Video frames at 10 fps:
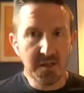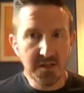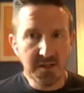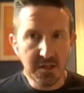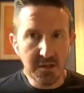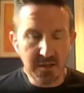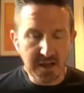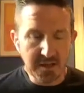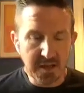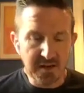Continue
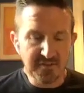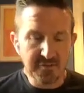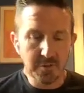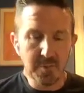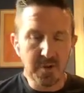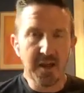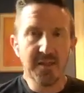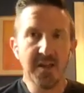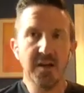that nostril breath,